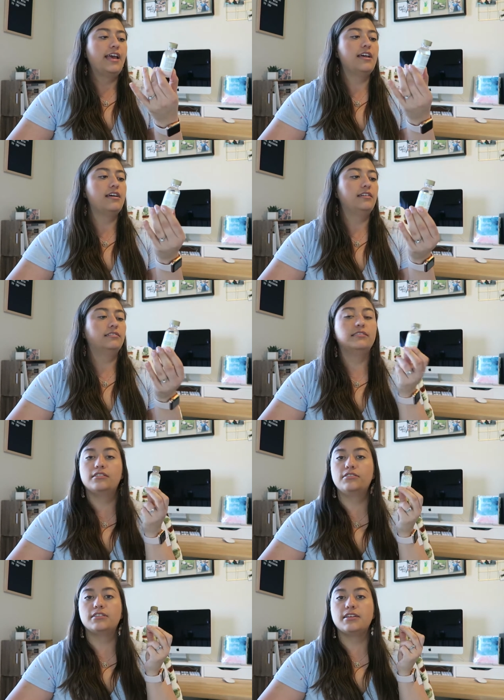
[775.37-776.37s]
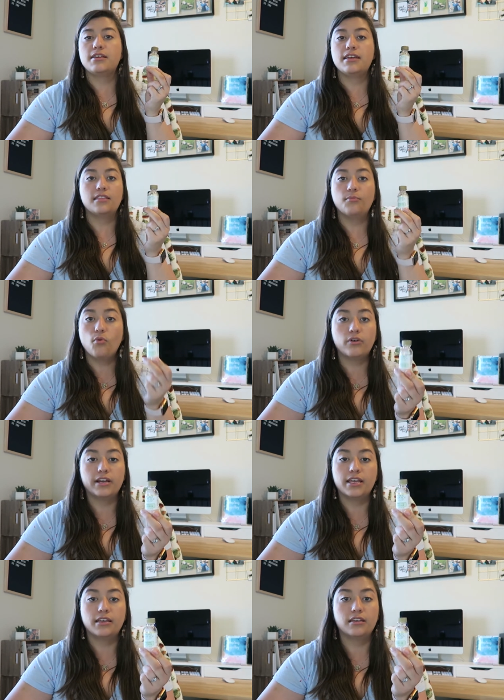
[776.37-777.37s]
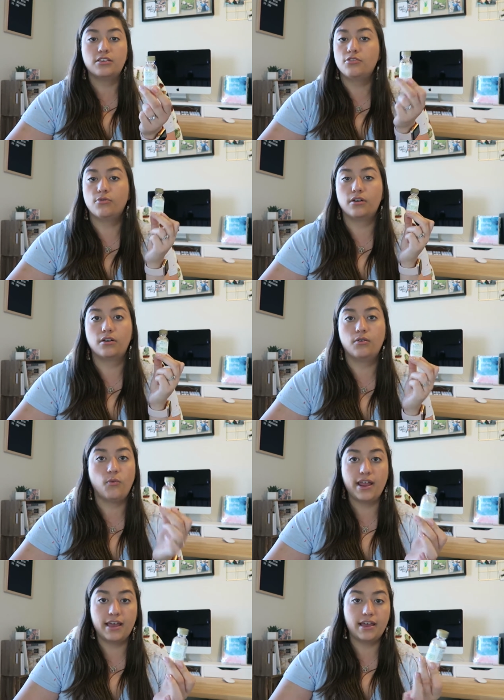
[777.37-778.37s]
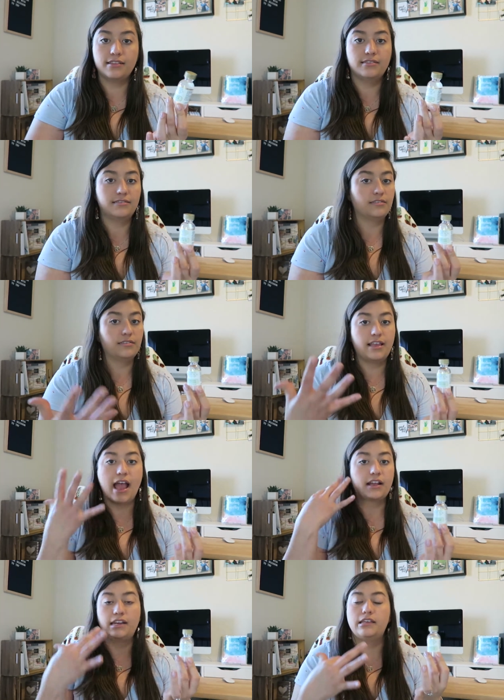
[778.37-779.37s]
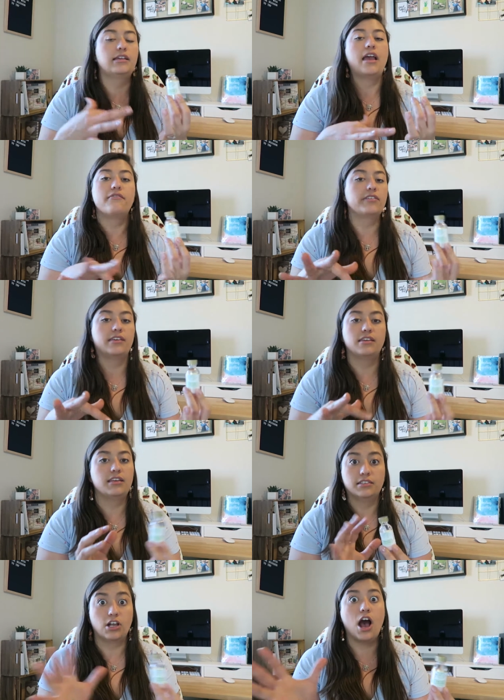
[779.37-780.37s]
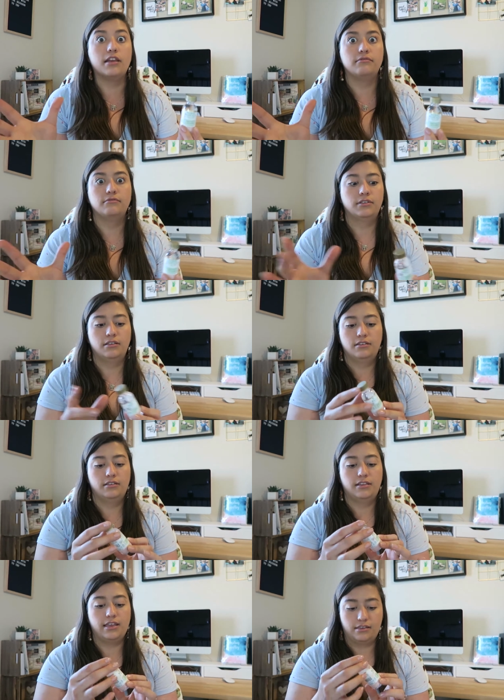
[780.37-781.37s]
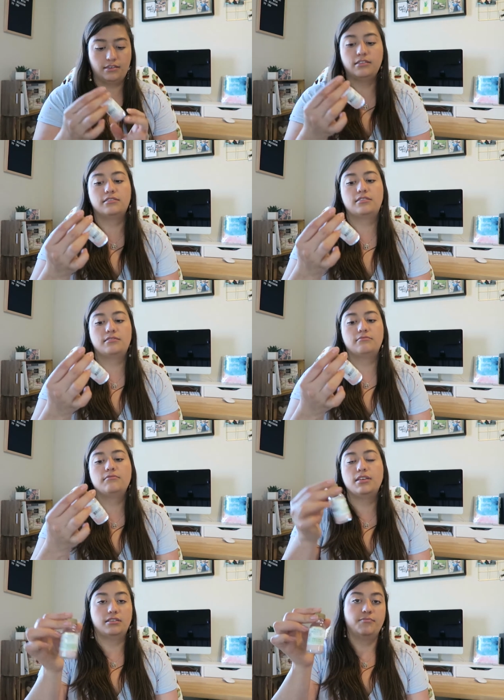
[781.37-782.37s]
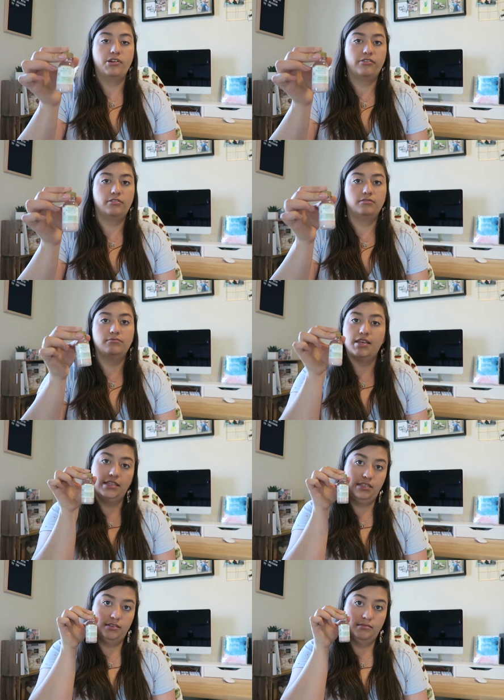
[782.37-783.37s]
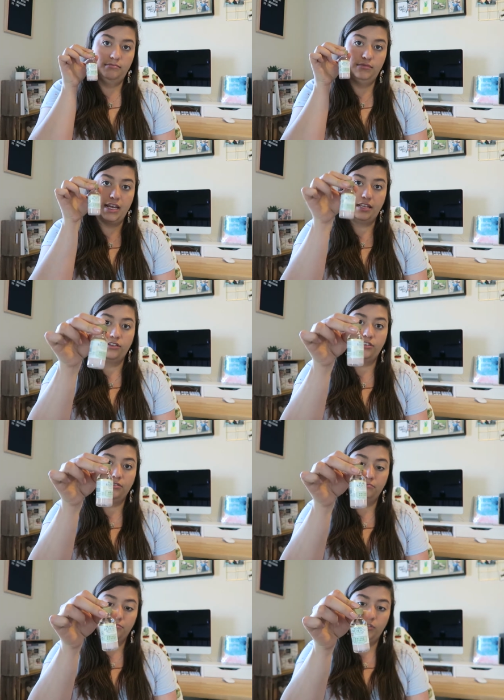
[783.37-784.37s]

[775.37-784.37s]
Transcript: and literally in the morning, your whiteheads, acne, everything is gone. Like, it's, it's a miracle in this tiny little